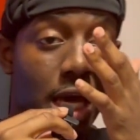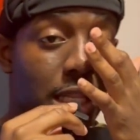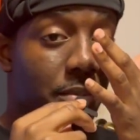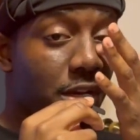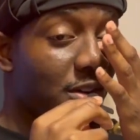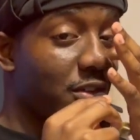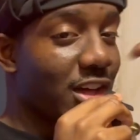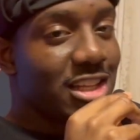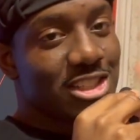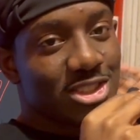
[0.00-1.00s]
Y'all let me know if
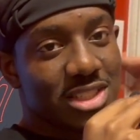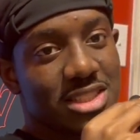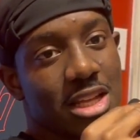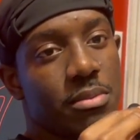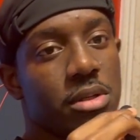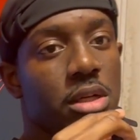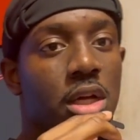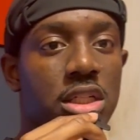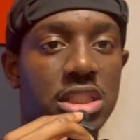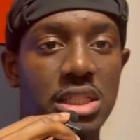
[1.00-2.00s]
y'all enjoyed this type of
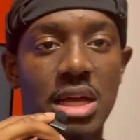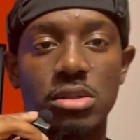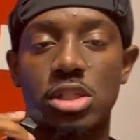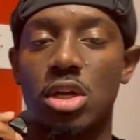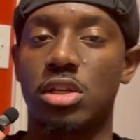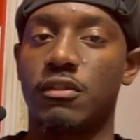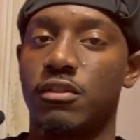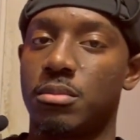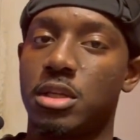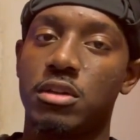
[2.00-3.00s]
sit down talk. You
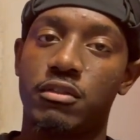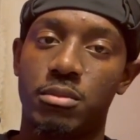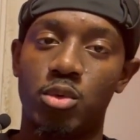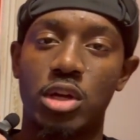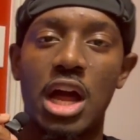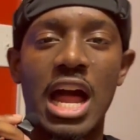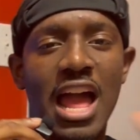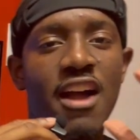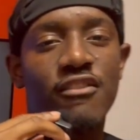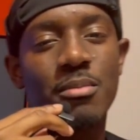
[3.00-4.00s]
feel me?
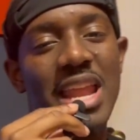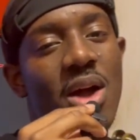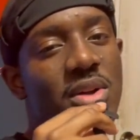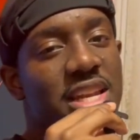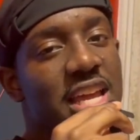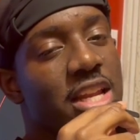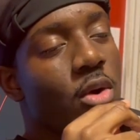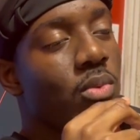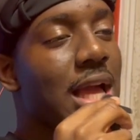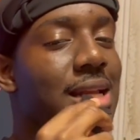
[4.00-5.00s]
From now and
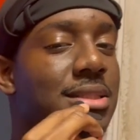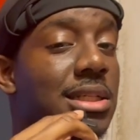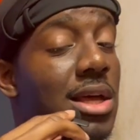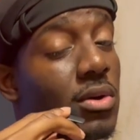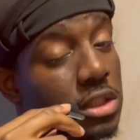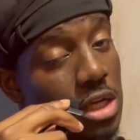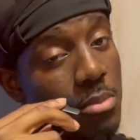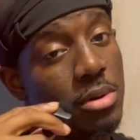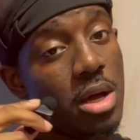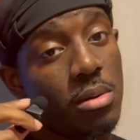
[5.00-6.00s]
then, we gotta sit down and
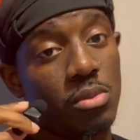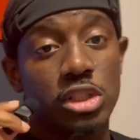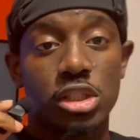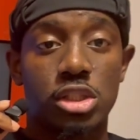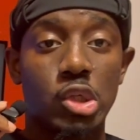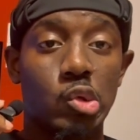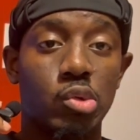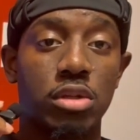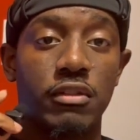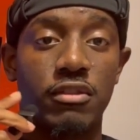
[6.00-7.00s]
chop it up. We just do.
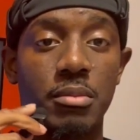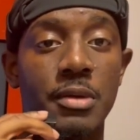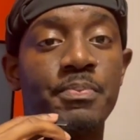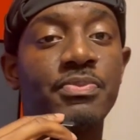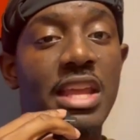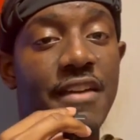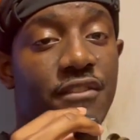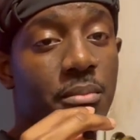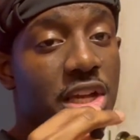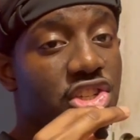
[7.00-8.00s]
You feel me?
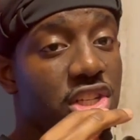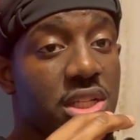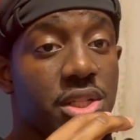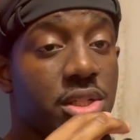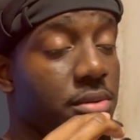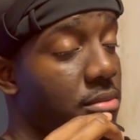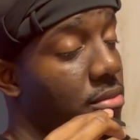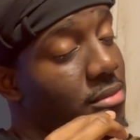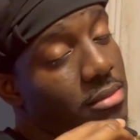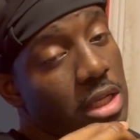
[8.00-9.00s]
Information is,
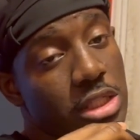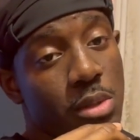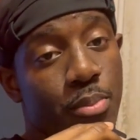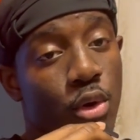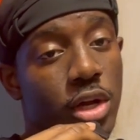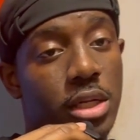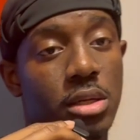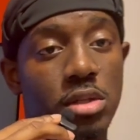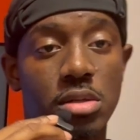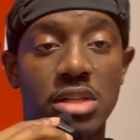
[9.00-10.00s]
it's important.
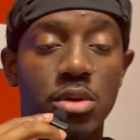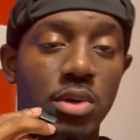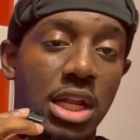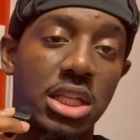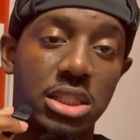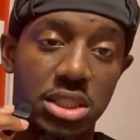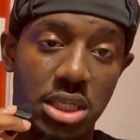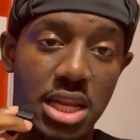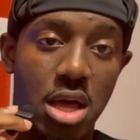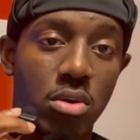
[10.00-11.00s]
Sometimes we got to
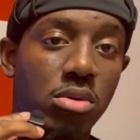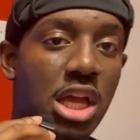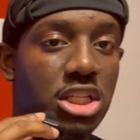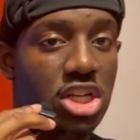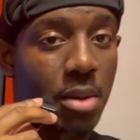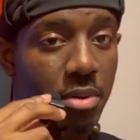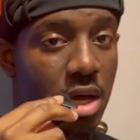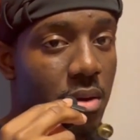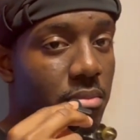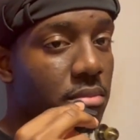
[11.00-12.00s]
sit down and chop it
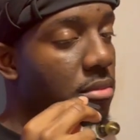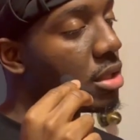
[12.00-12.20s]
up.